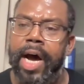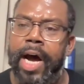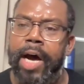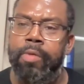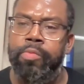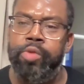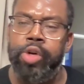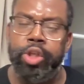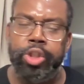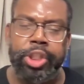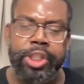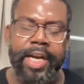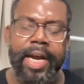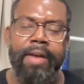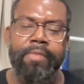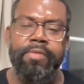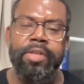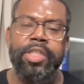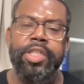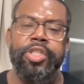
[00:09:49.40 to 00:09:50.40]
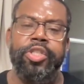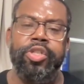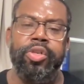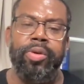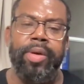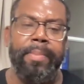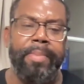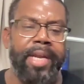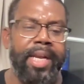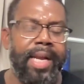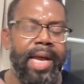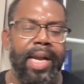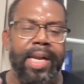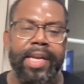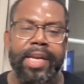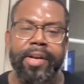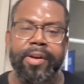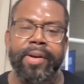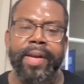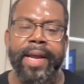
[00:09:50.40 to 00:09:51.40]
We'll chat really soon. I'm getting out of
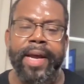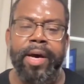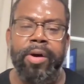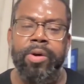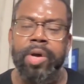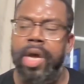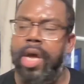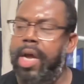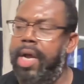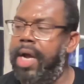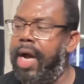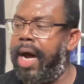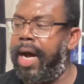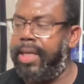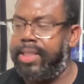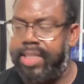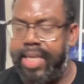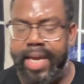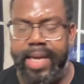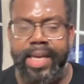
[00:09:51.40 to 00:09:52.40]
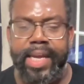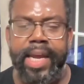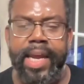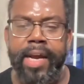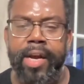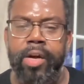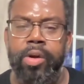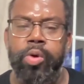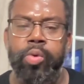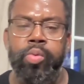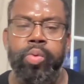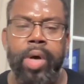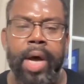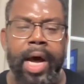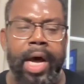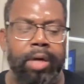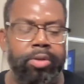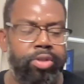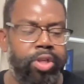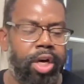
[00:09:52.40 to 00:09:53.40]
here now. Take care.
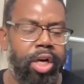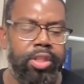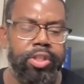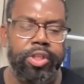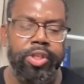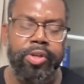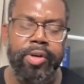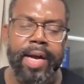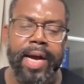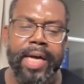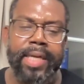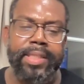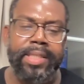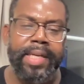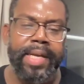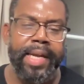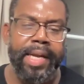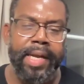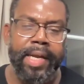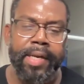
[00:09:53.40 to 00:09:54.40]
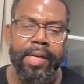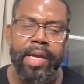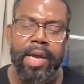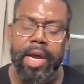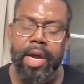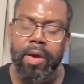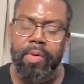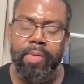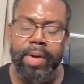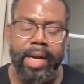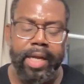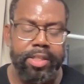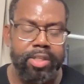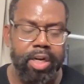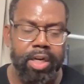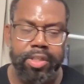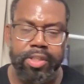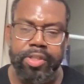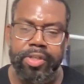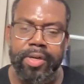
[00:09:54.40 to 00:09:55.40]
I'll talk to you guys again
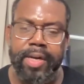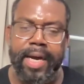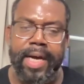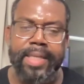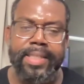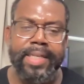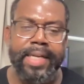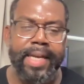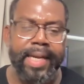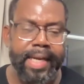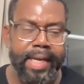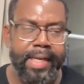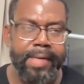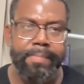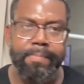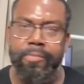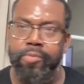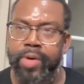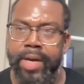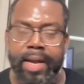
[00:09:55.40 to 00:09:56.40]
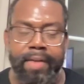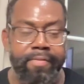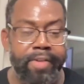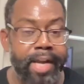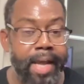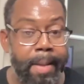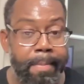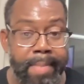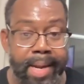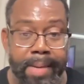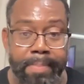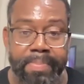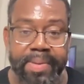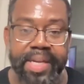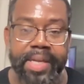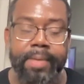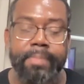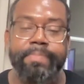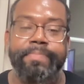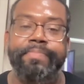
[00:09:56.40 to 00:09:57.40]
whenever that may
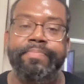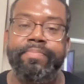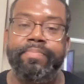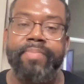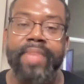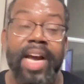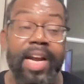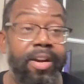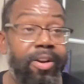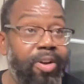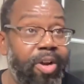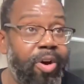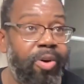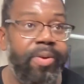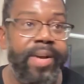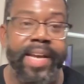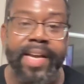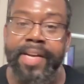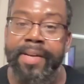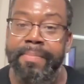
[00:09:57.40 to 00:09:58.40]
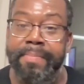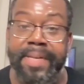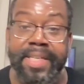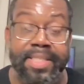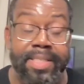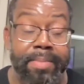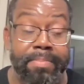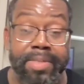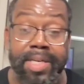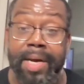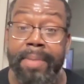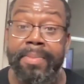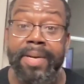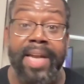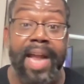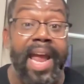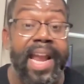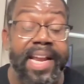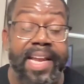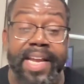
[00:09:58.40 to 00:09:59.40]
be. I don't know. It could be sometime
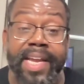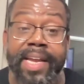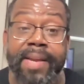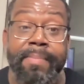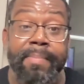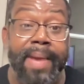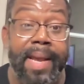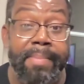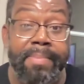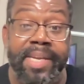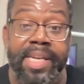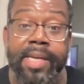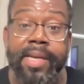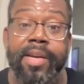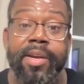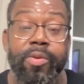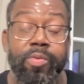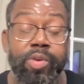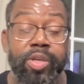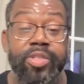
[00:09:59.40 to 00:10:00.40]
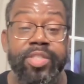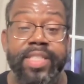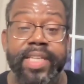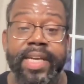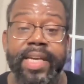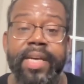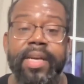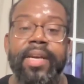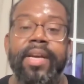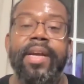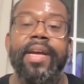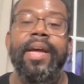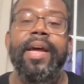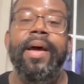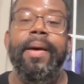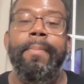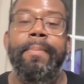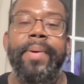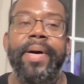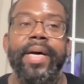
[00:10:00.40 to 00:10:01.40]
tonight again, maybe. We'll see.
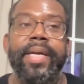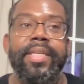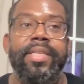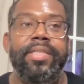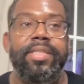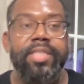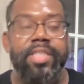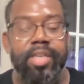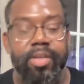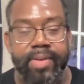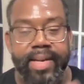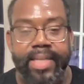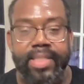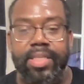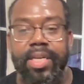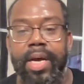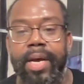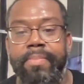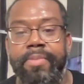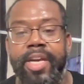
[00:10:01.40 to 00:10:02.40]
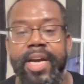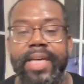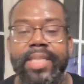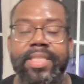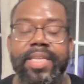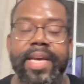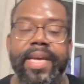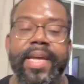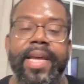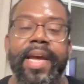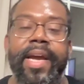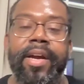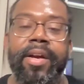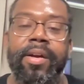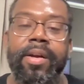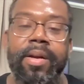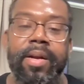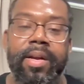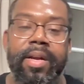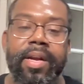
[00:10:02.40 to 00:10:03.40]
But till next time, you guys take care,
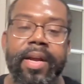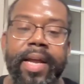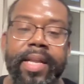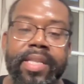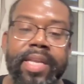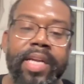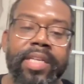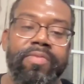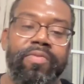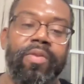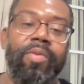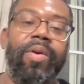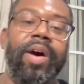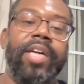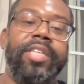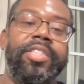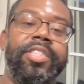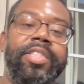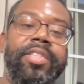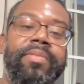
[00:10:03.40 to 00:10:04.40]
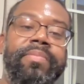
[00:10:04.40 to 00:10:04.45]
and thanks for watching.